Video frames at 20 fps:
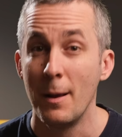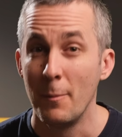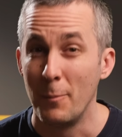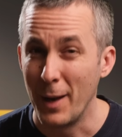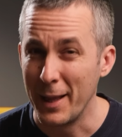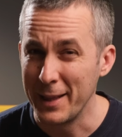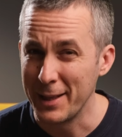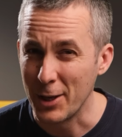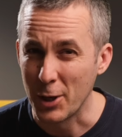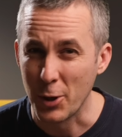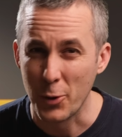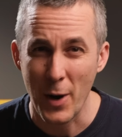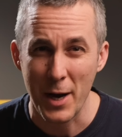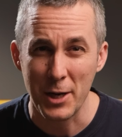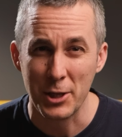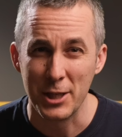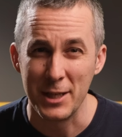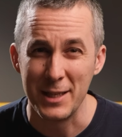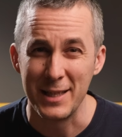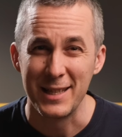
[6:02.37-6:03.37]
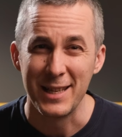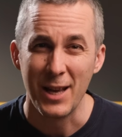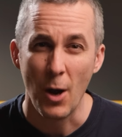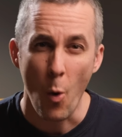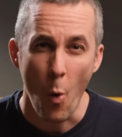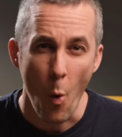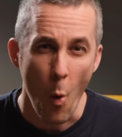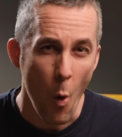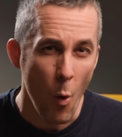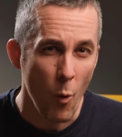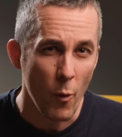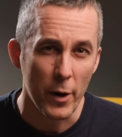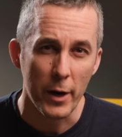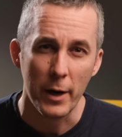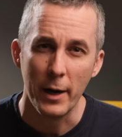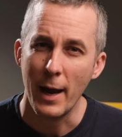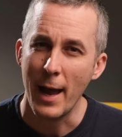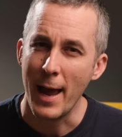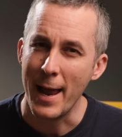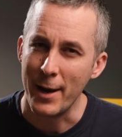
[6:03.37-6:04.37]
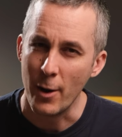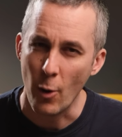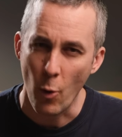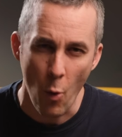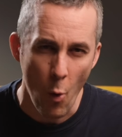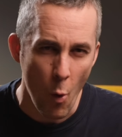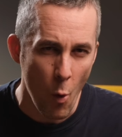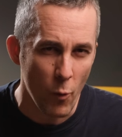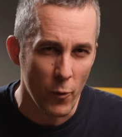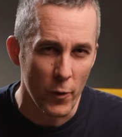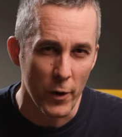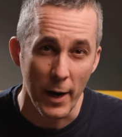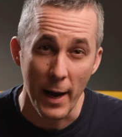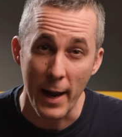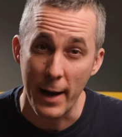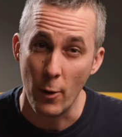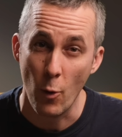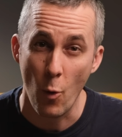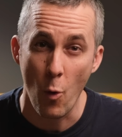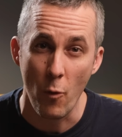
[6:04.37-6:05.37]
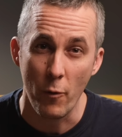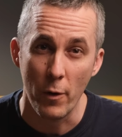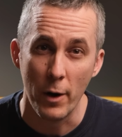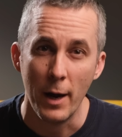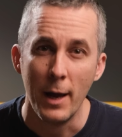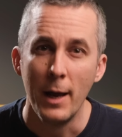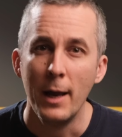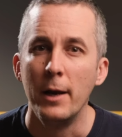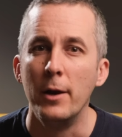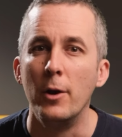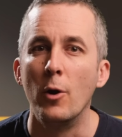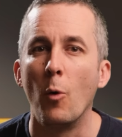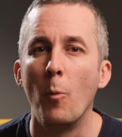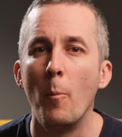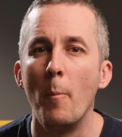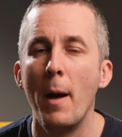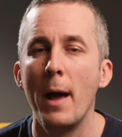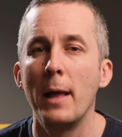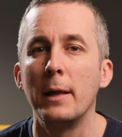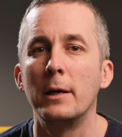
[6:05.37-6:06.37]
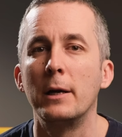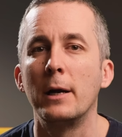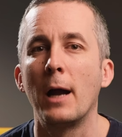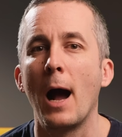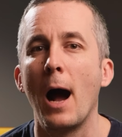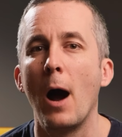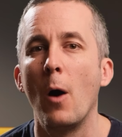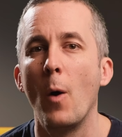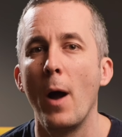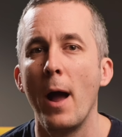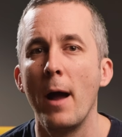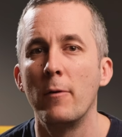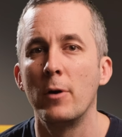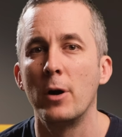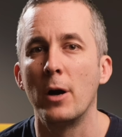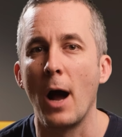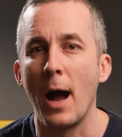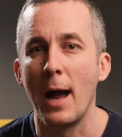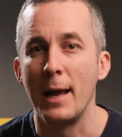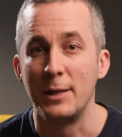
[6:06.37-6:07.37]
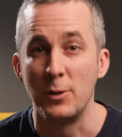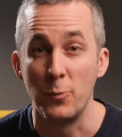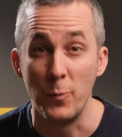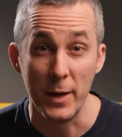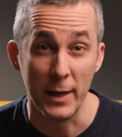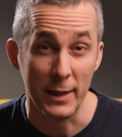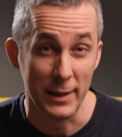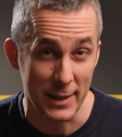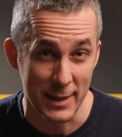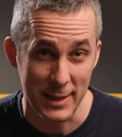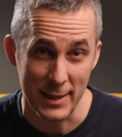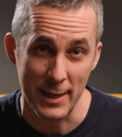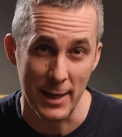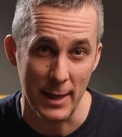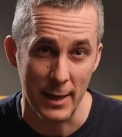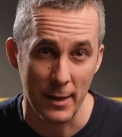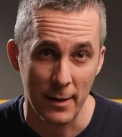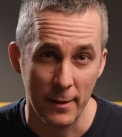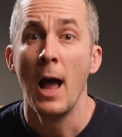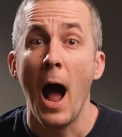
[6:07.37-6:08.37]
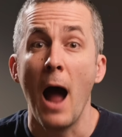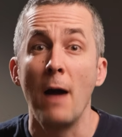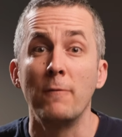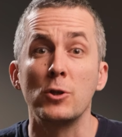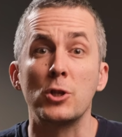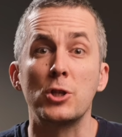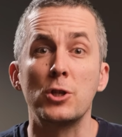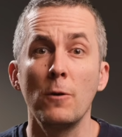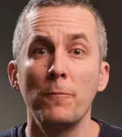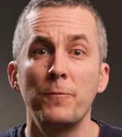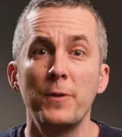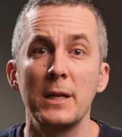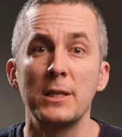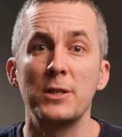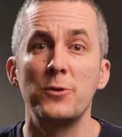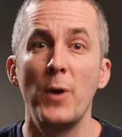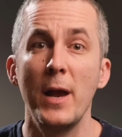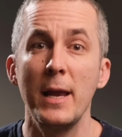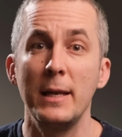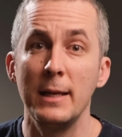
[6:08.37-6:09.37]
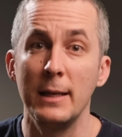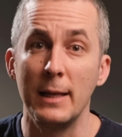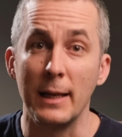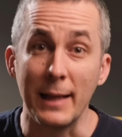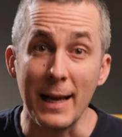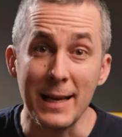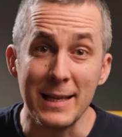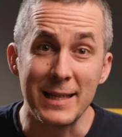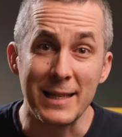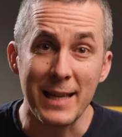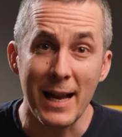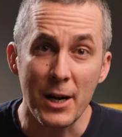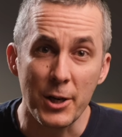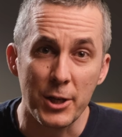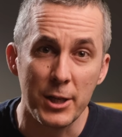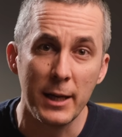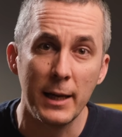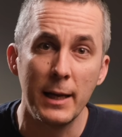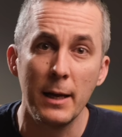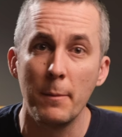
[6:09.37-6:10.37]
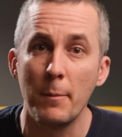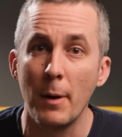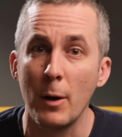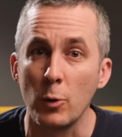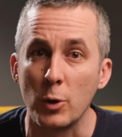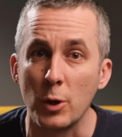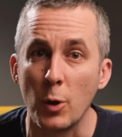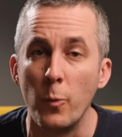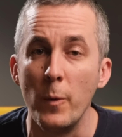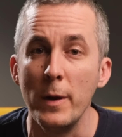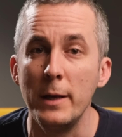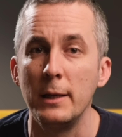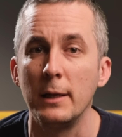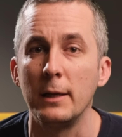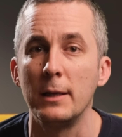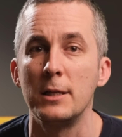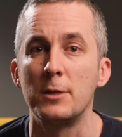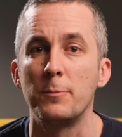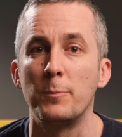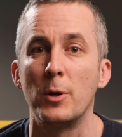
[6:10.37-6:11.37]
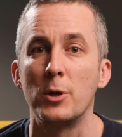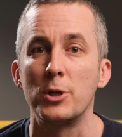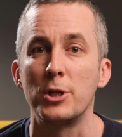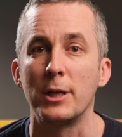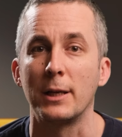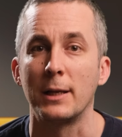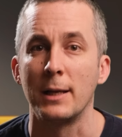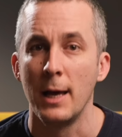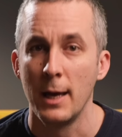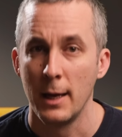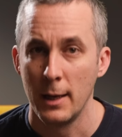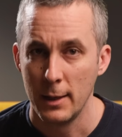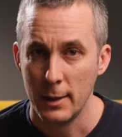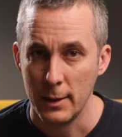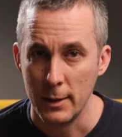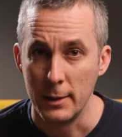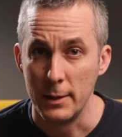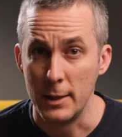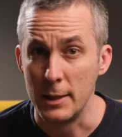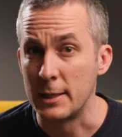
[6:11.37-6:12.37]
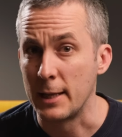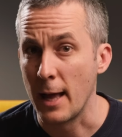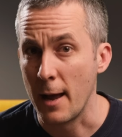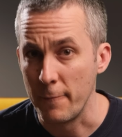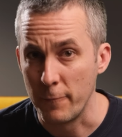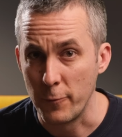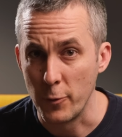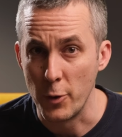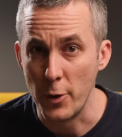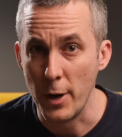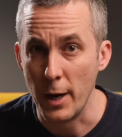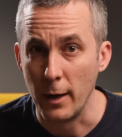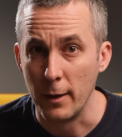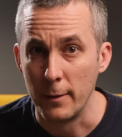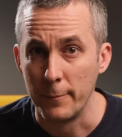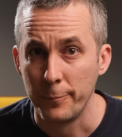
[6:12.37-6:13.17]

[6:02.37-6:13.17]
Blender crashes over and over and over, no matter however I tweak the scene. I was so frustrated that I started thinking about quitting this project, this time for real.